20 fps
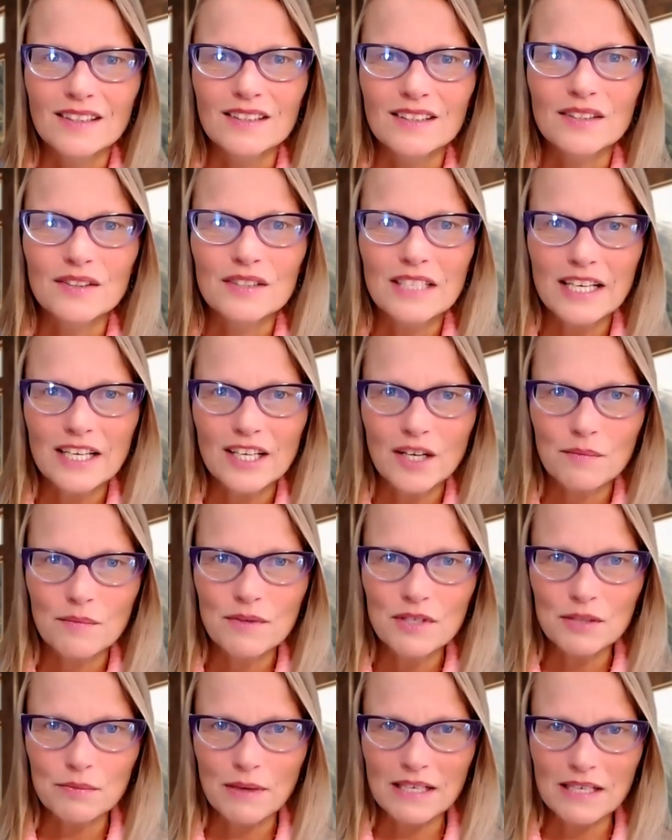So take
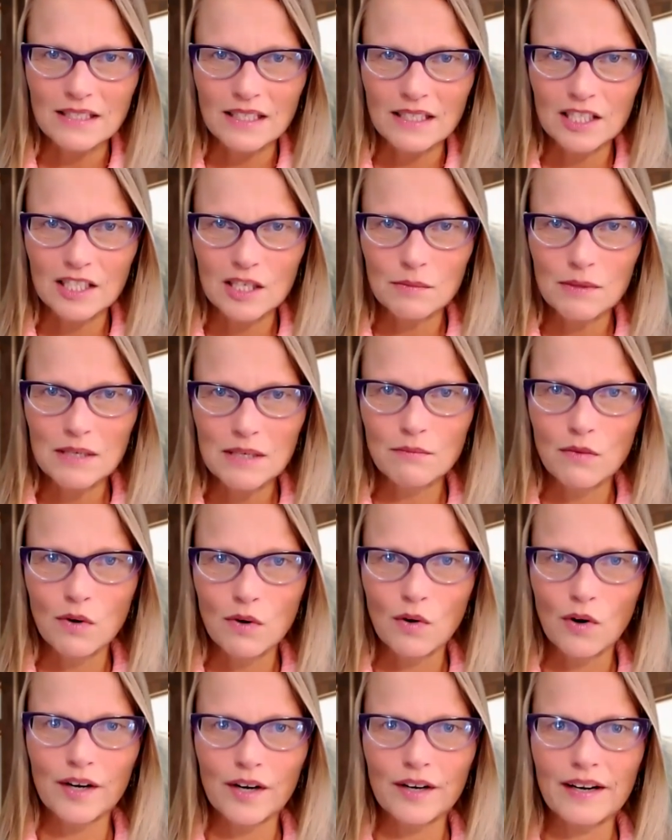up the space a little bit
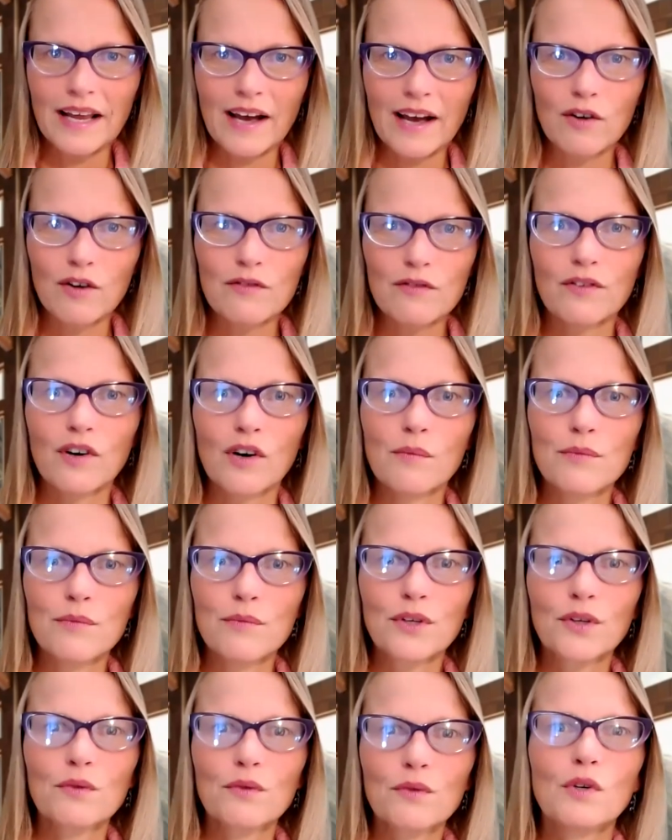more now from
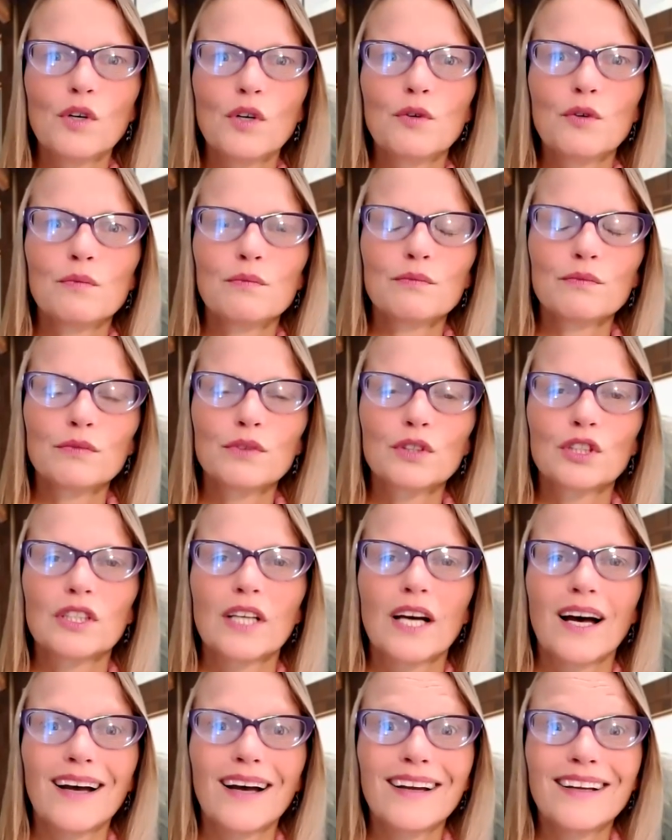your womb.
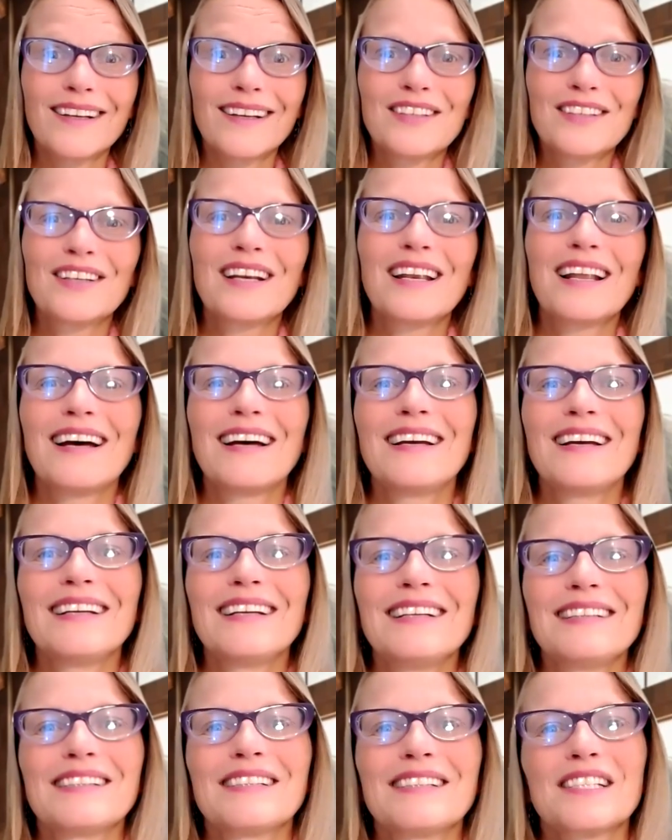Shine your
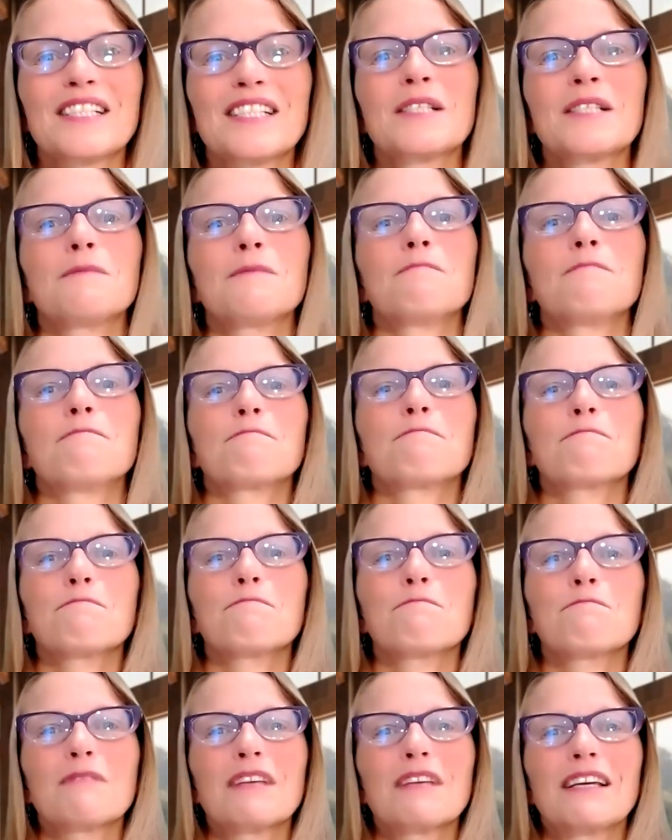light.
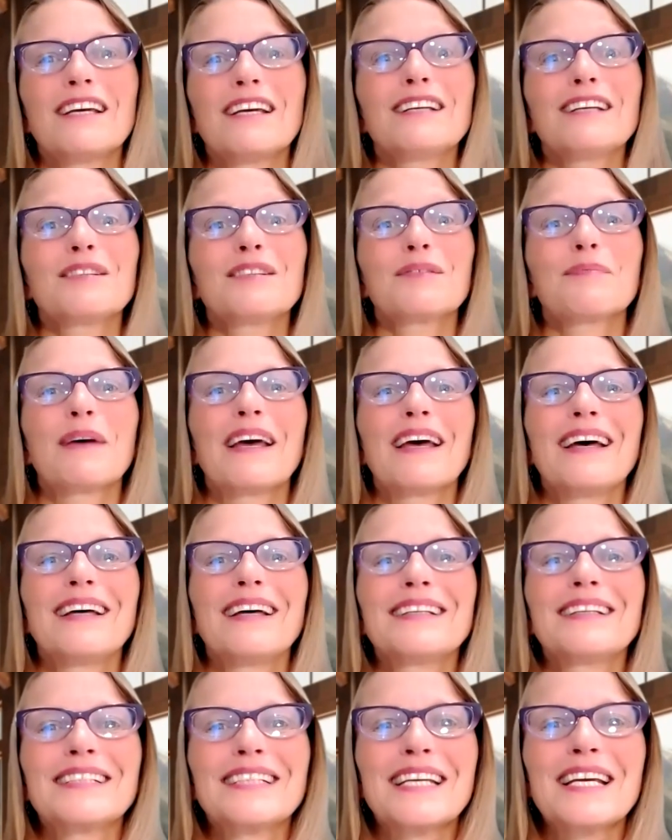
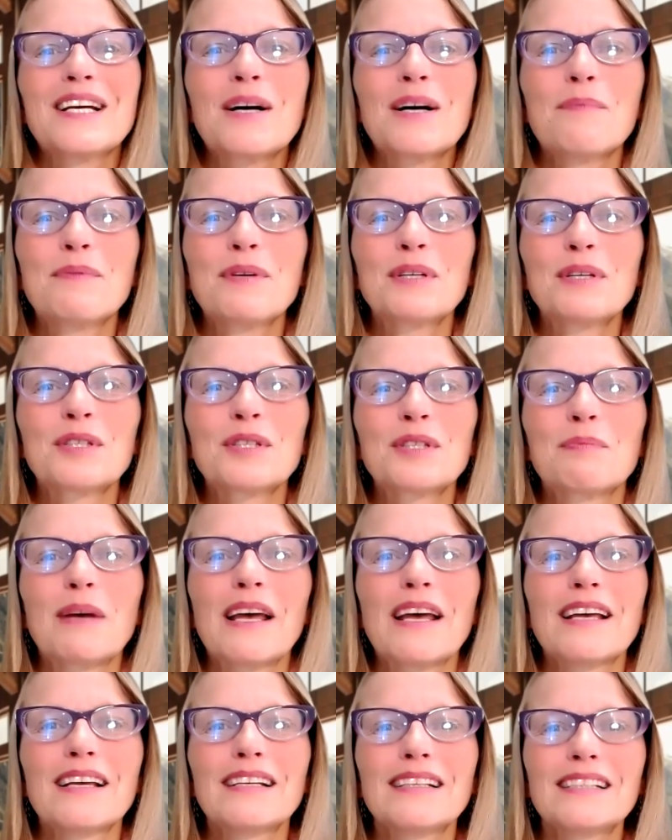Expand. Take up your
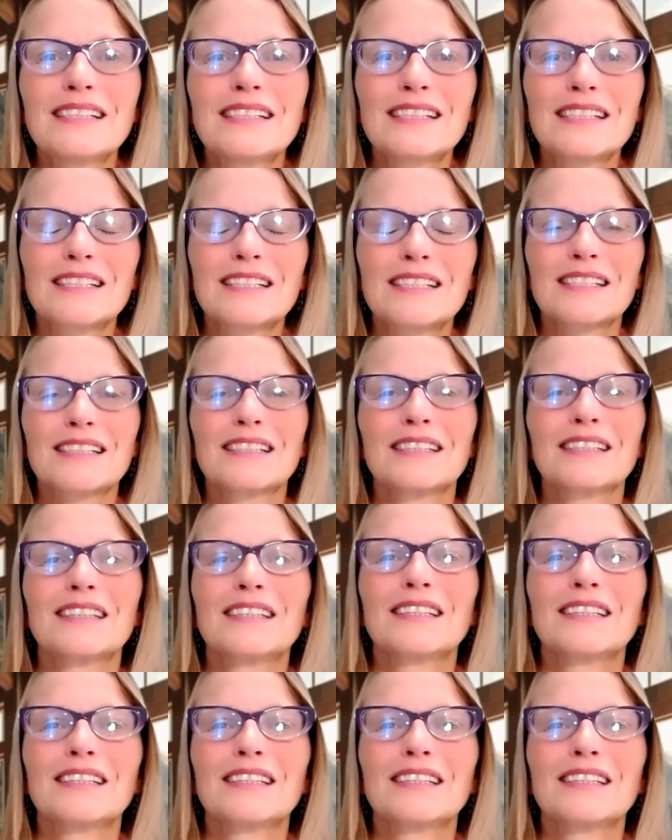space.